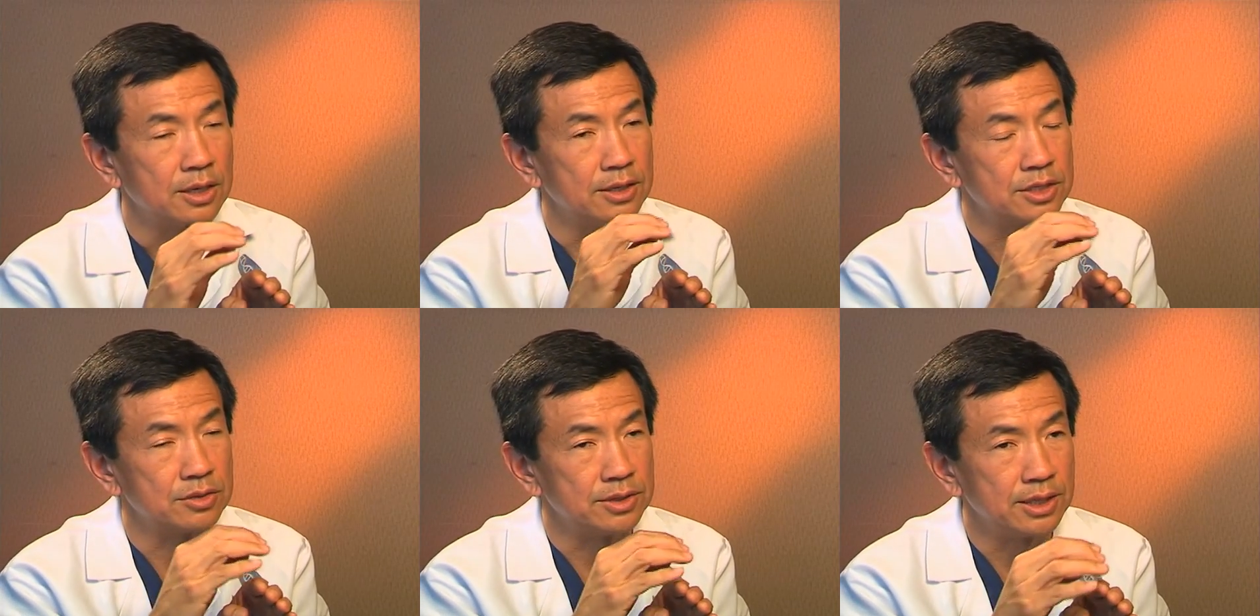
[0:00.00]
And
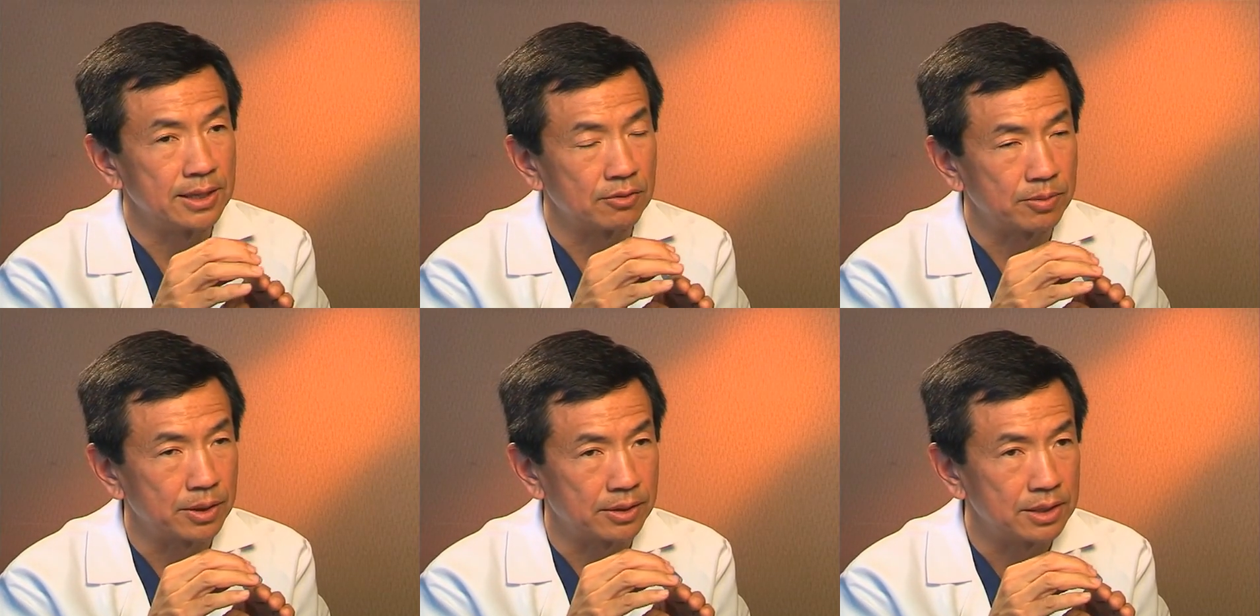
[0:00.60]
so DNA
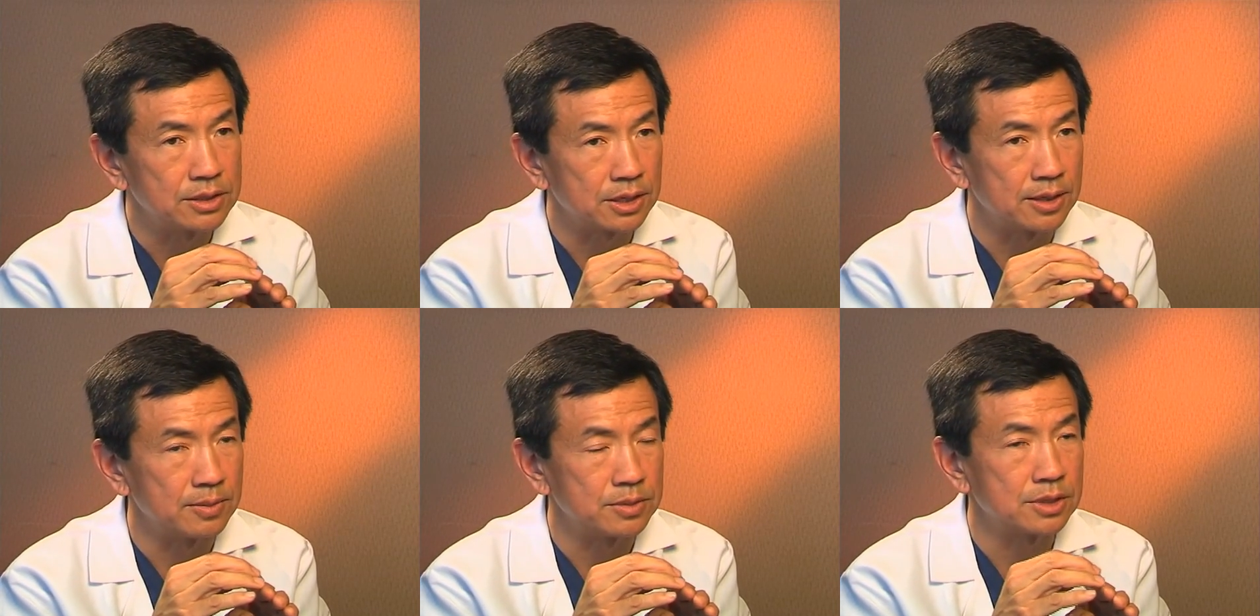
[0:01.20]
repair
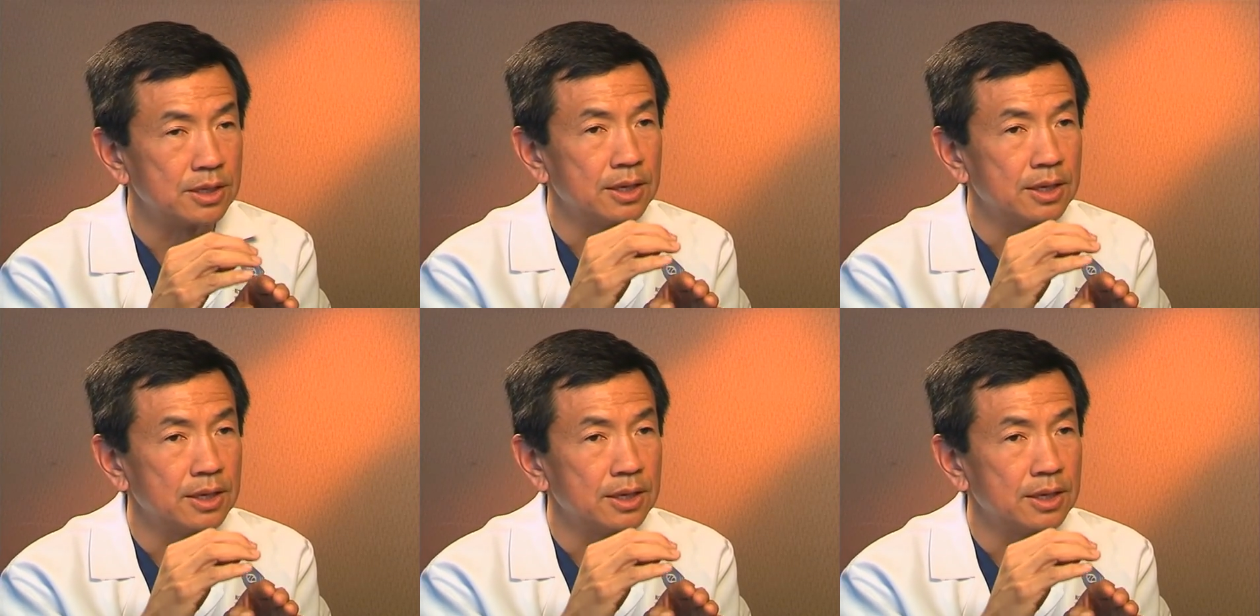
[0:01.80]
enzymes